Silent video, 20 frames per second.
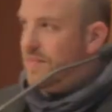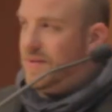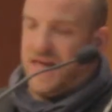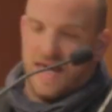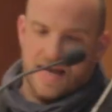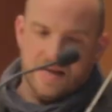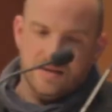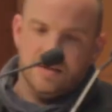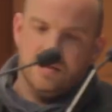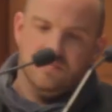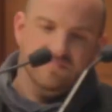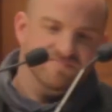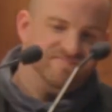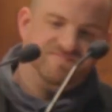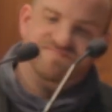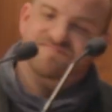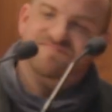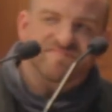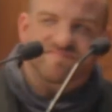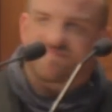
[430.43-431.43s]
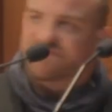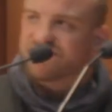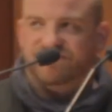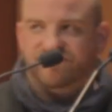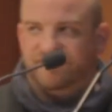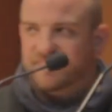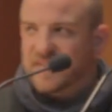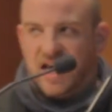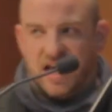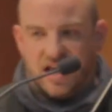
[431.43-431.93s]
is,
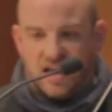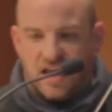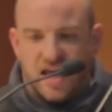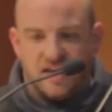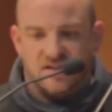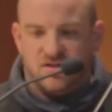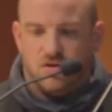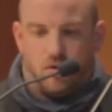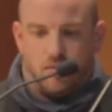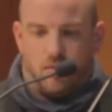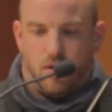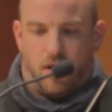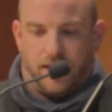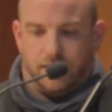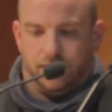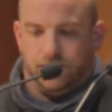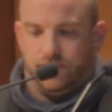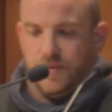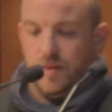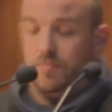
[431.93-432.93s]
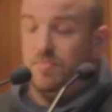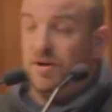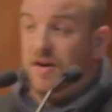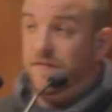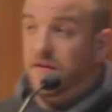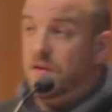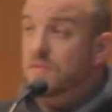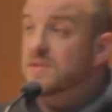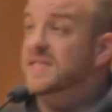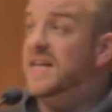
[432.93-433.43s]
it's not right. But
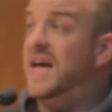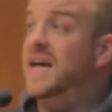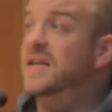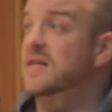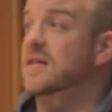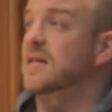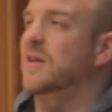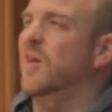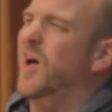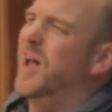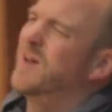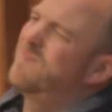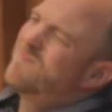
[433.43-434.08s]
if you say to the client,